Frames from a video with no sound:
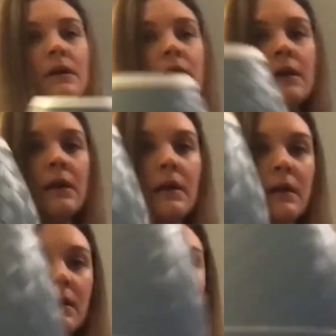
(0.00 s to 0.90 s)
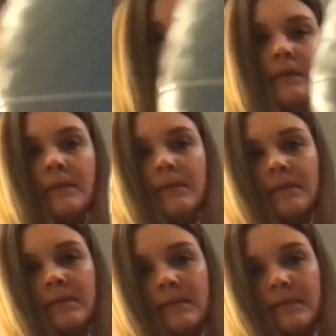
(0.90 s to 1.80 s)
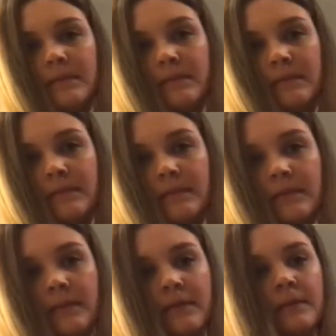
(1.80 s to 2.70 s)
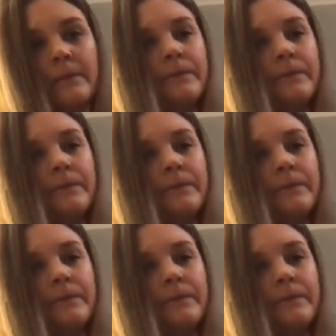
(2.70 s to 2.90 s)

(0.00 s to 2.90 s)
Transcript: Nobody speaks.